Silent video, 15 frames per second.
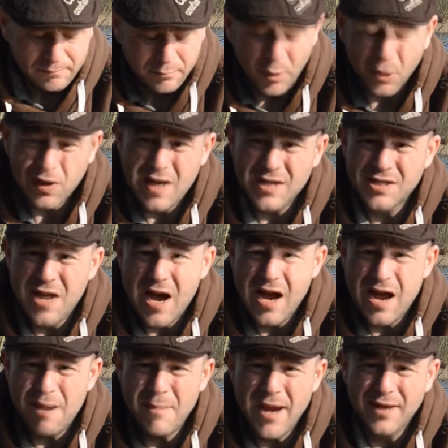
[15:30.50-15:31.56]
But last
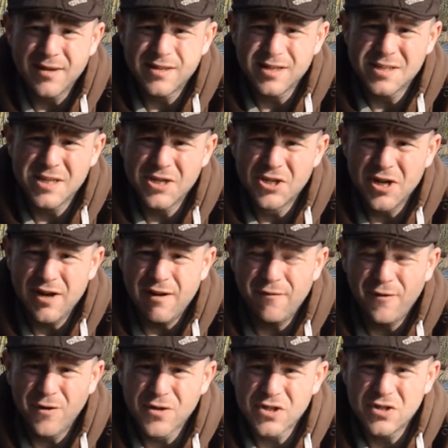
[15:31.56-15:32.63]
night I made a decision. I
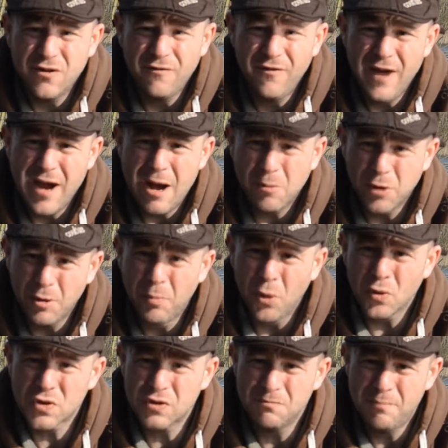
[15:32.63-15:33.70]
thought, stuff it, I'm going to
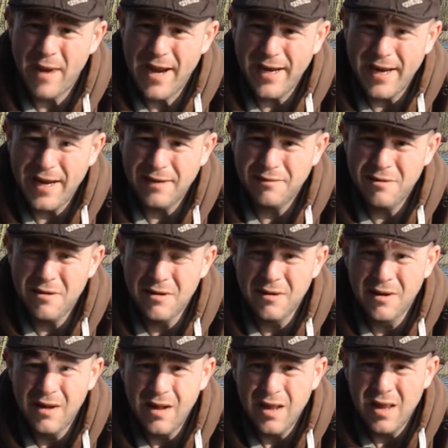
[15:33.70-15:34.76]
put some bait in.
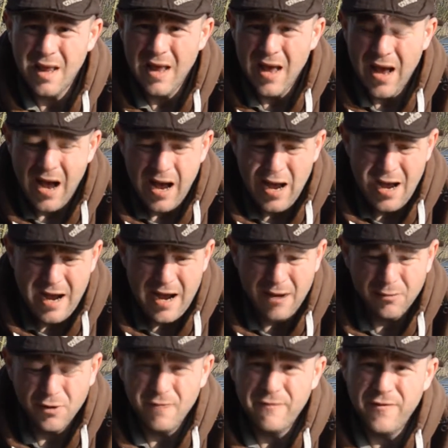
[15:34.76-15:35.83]

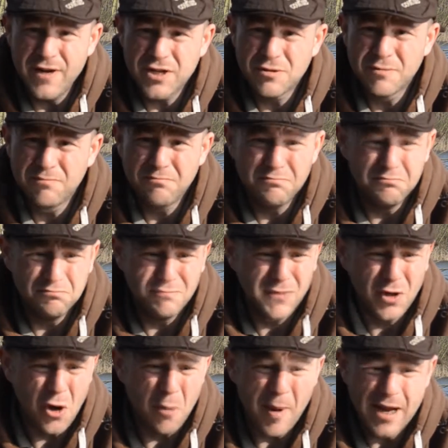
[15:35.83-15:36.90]
I'm going to fish,
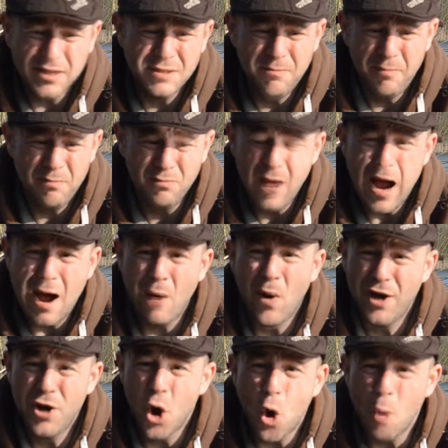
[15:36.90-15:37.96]
go back to how
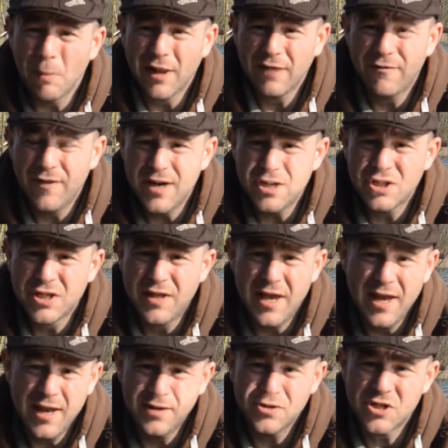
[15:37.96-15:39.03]
I normally fish, the
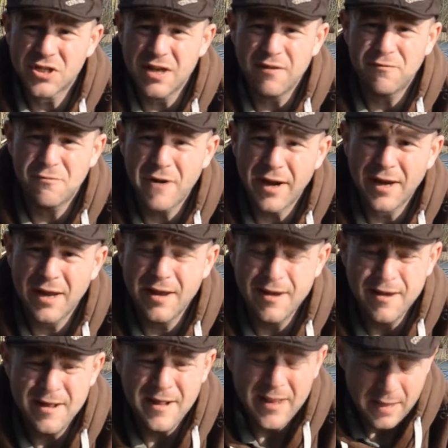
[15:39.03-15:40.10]
hinge stiff rig.
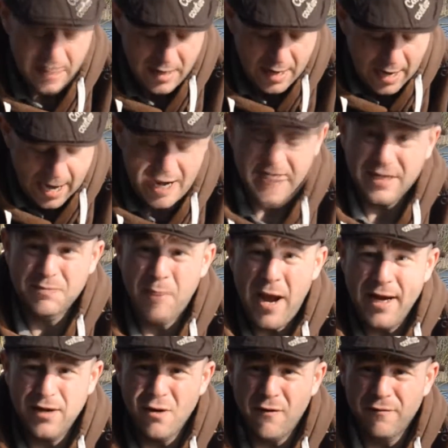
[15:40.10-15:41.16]
And it's
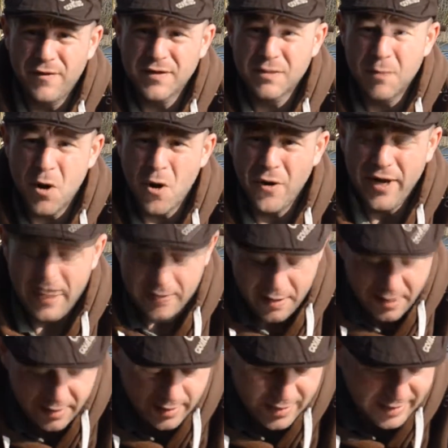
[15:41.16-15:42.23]
paid off this morning.
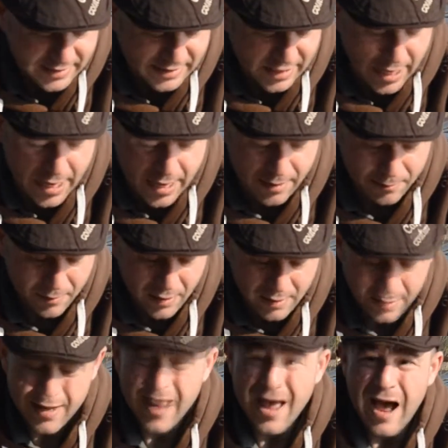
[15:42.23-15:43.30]
It's
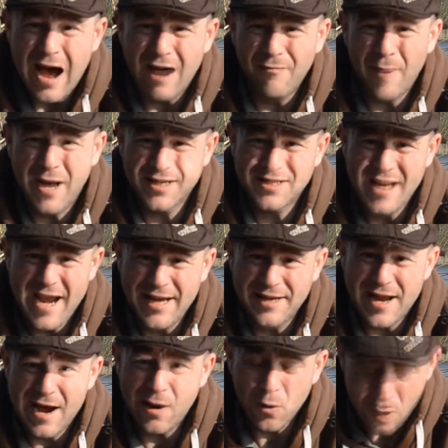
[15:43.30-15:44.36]
8:30
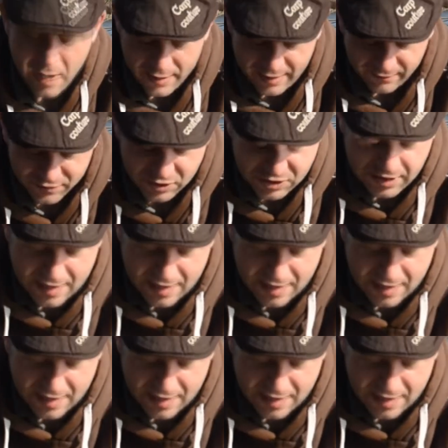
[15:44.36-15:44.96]
now, and I've just